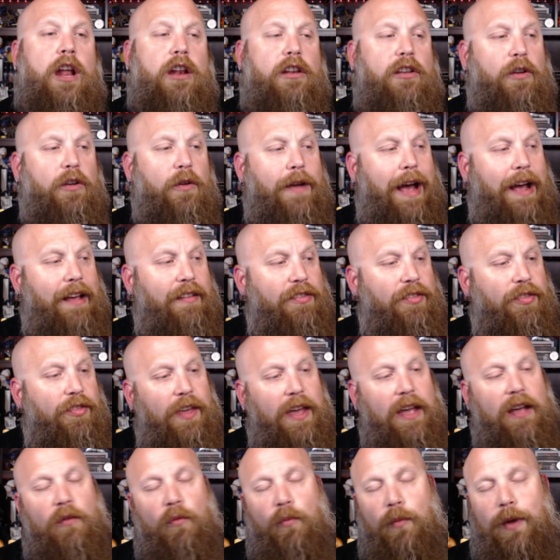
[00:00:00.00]
Do you guys
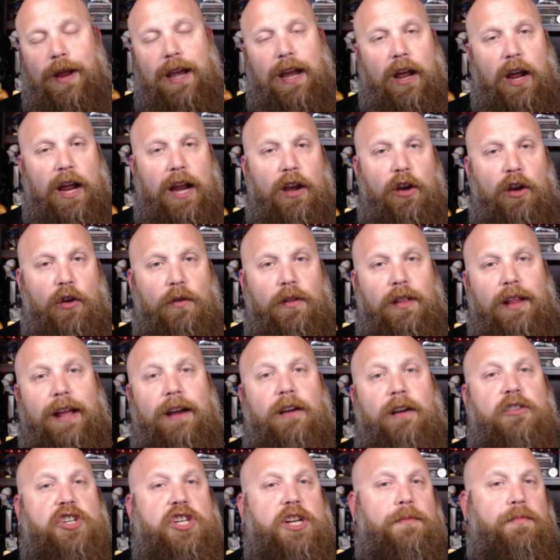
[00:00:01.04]
think we need new
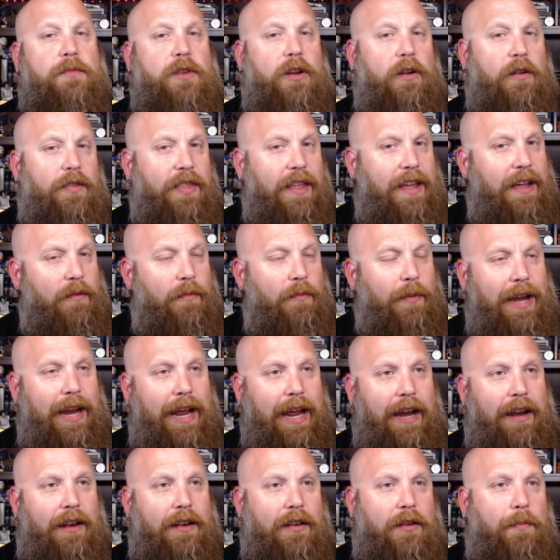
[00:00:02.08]
leadership? Do you think we
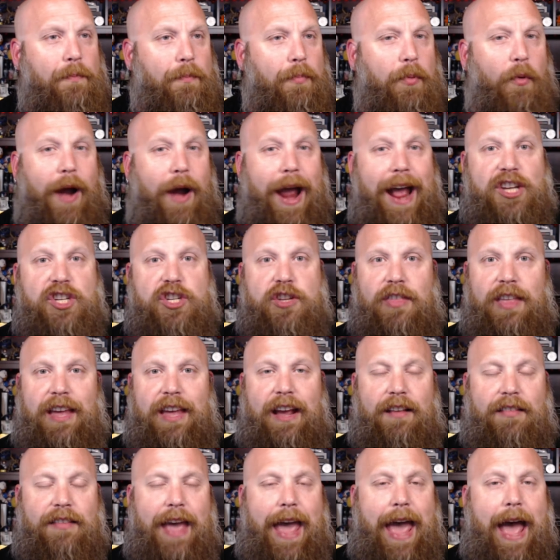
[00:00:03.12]
need to branch
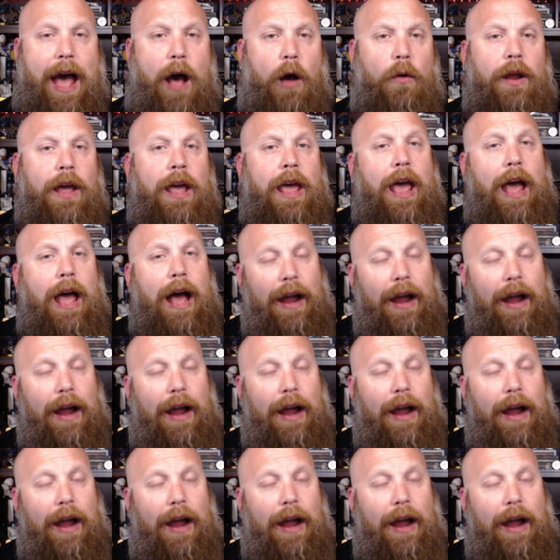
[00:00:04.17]
things out?